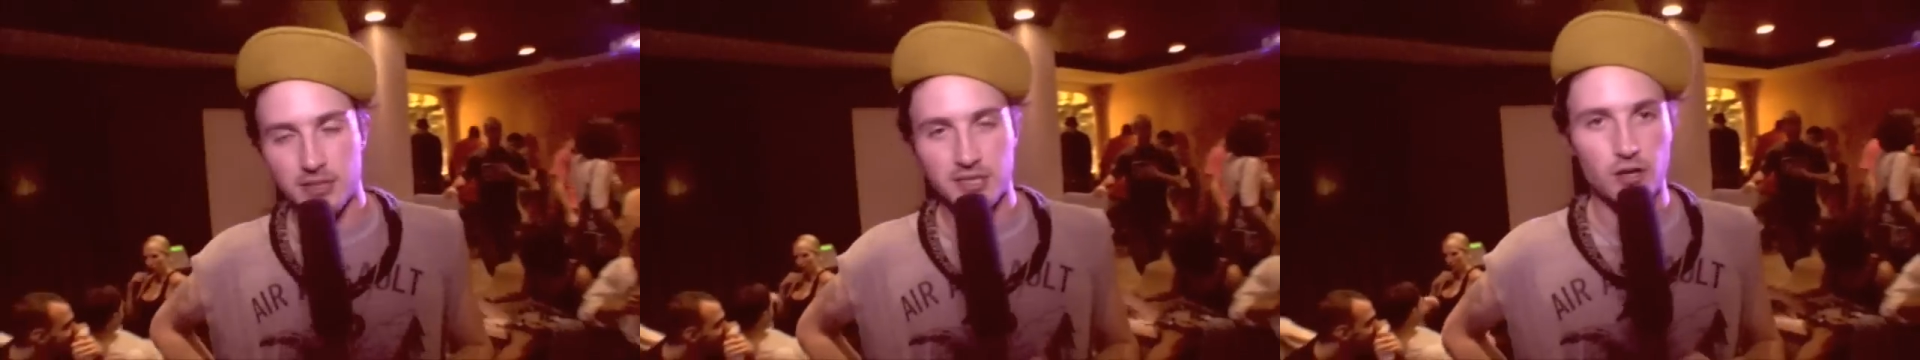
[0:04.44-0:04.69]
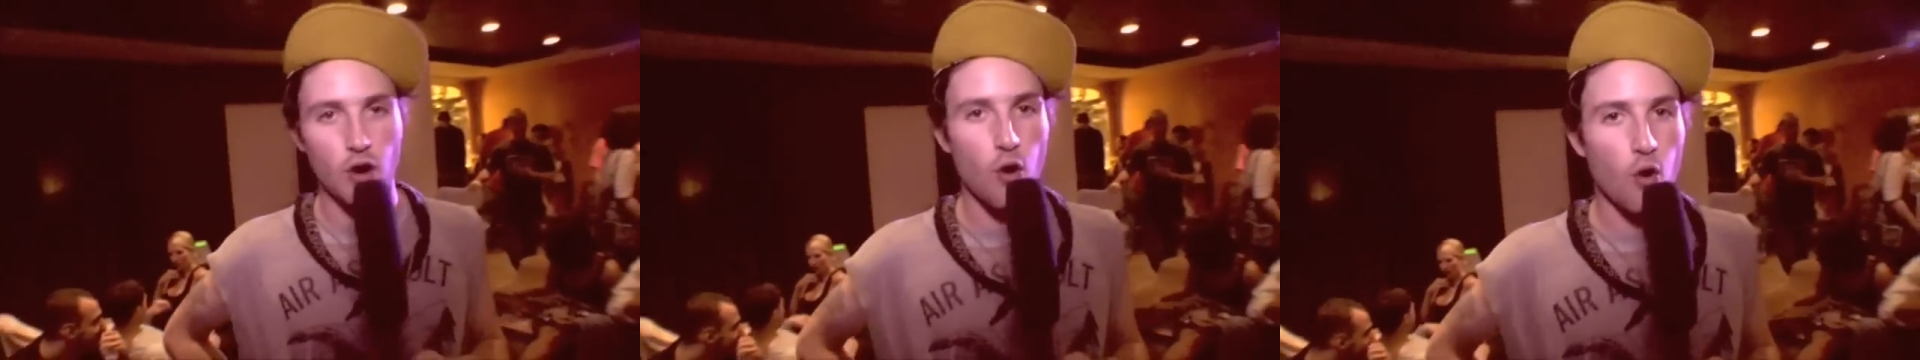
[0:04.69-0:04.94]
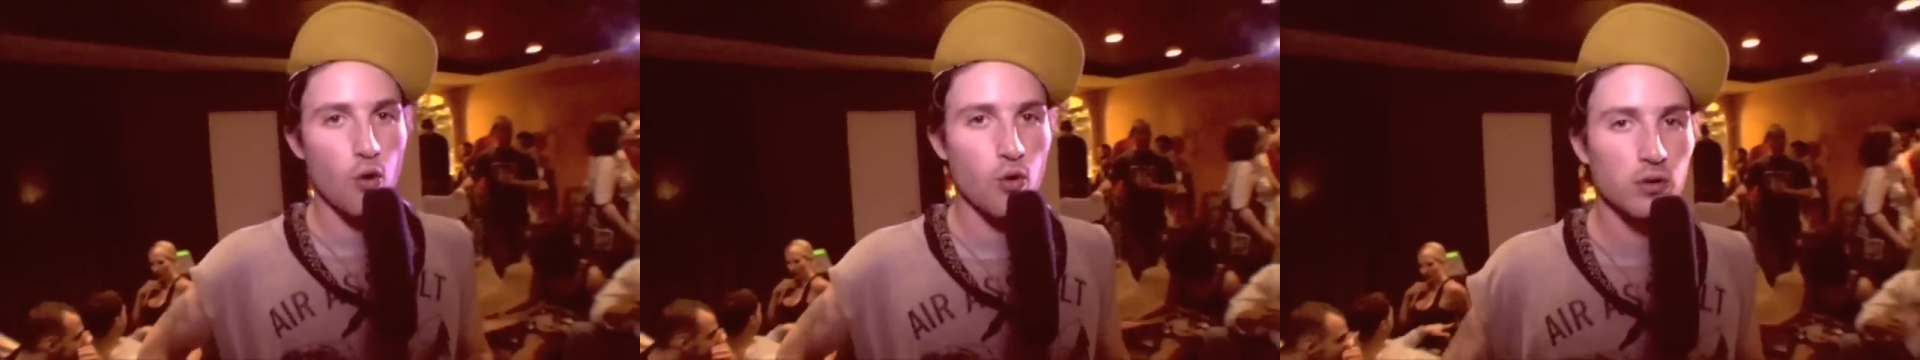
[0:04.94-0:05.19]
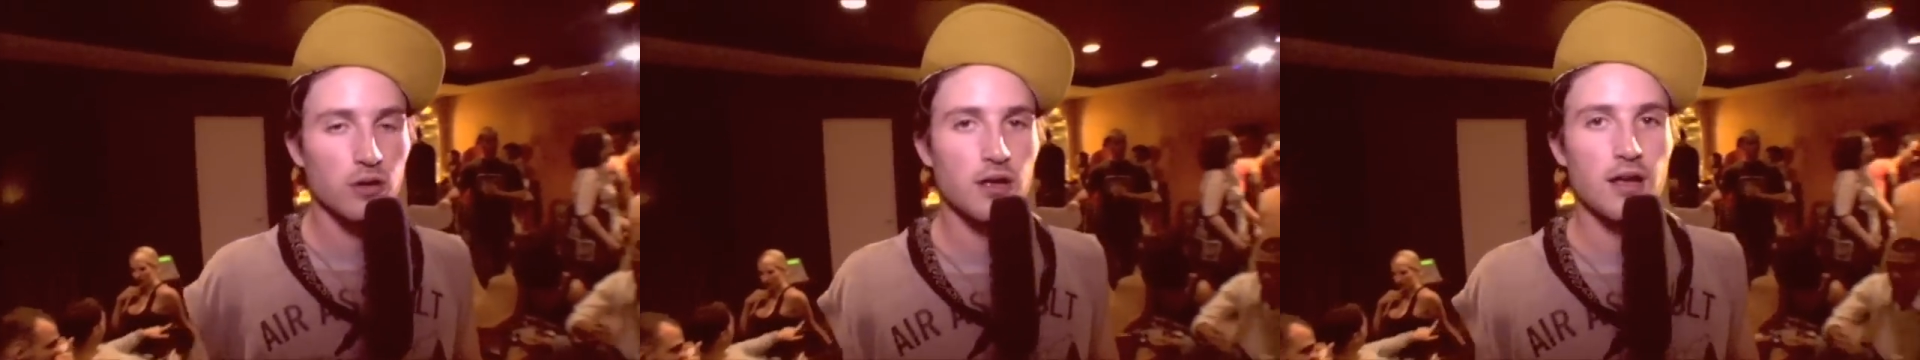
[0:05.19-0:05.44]
is
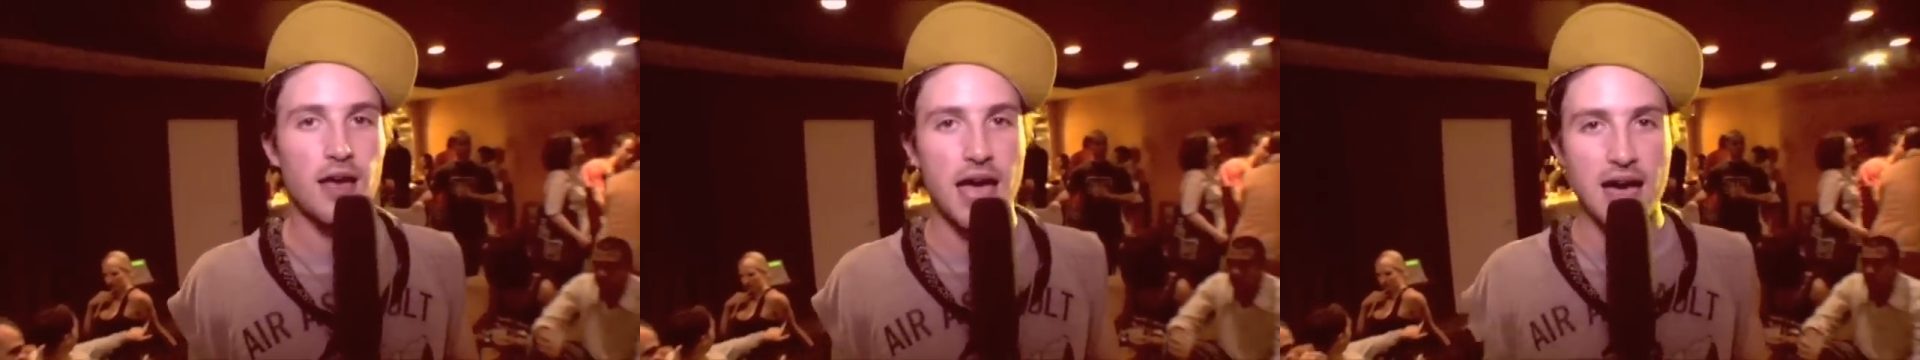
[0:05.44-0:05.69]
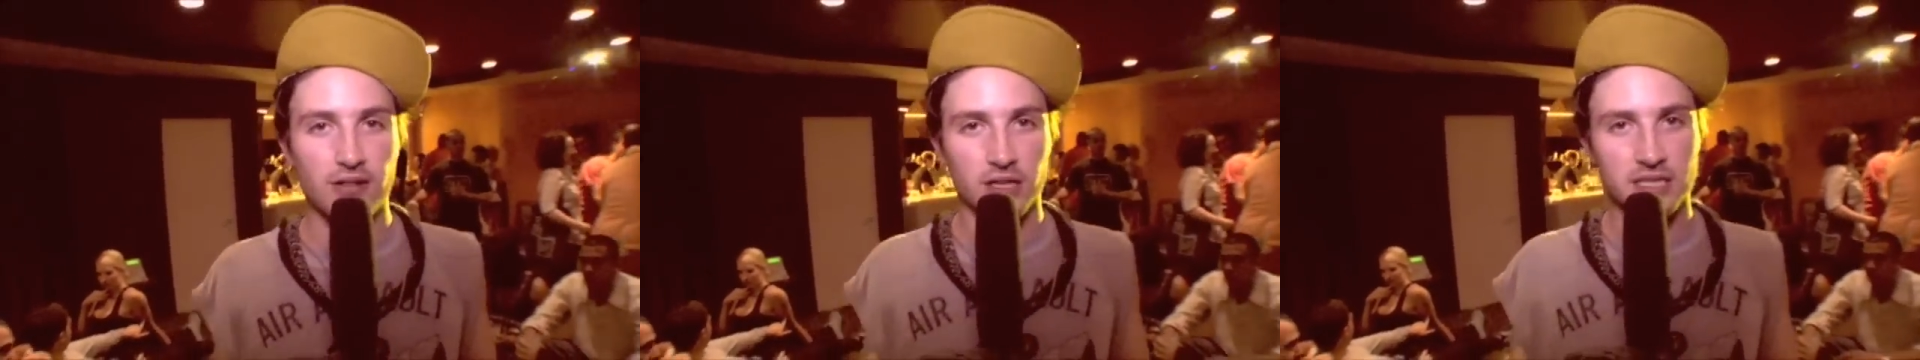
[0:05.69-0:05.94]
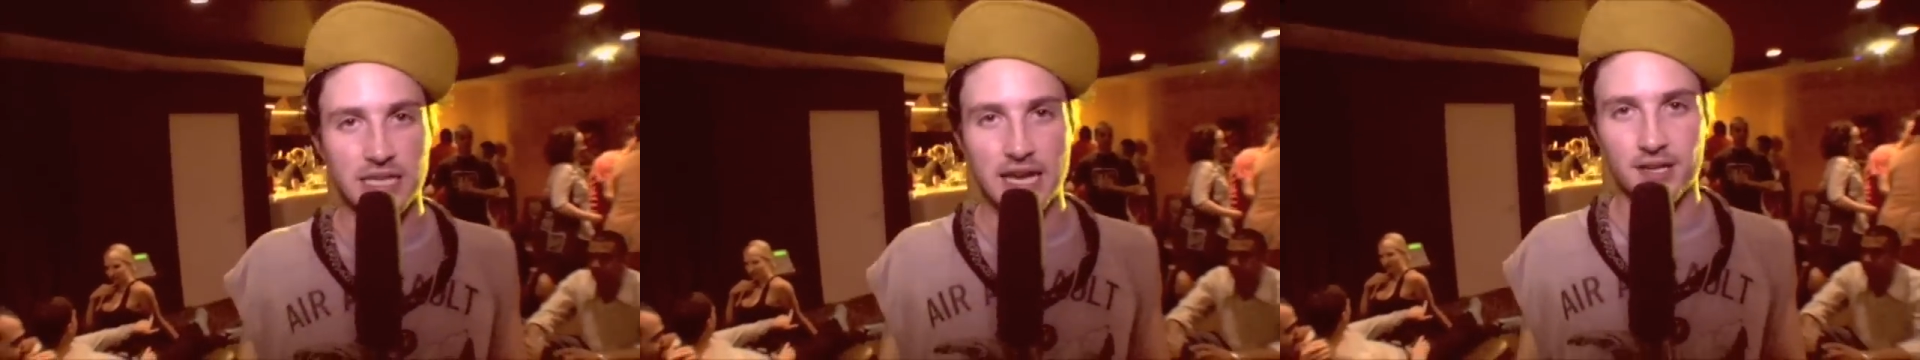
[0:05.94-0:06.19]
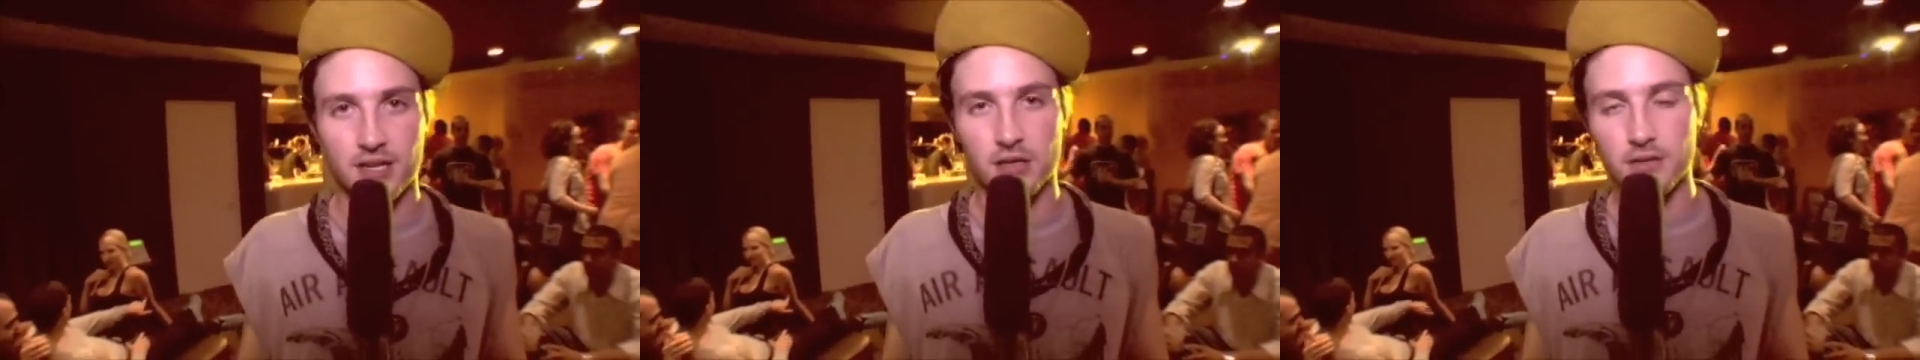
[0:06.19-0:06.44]
Cole
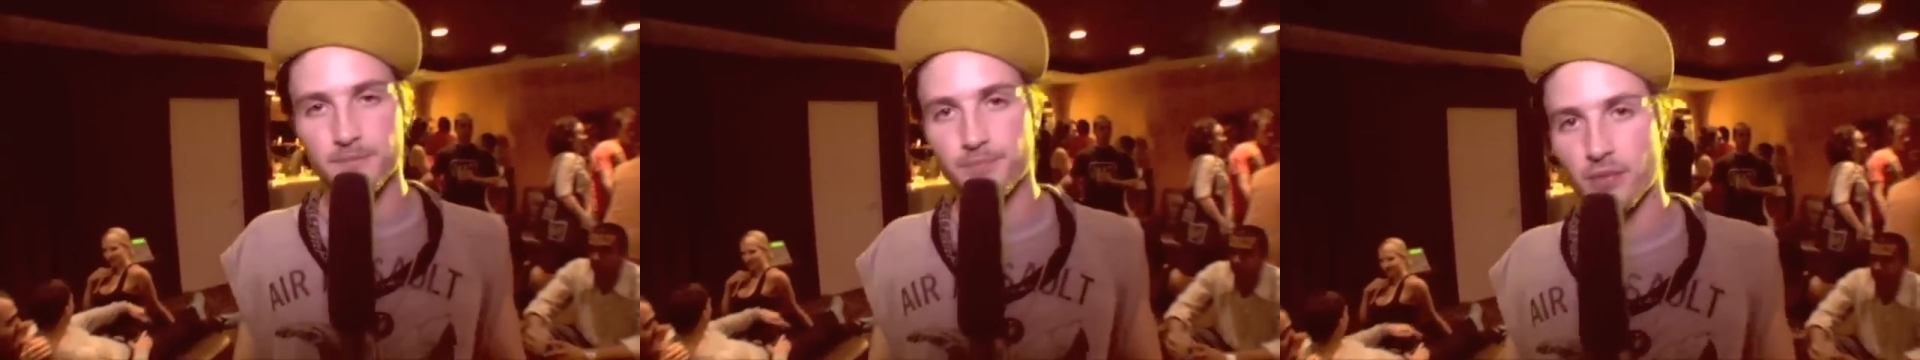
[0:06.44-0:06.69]
Alexander,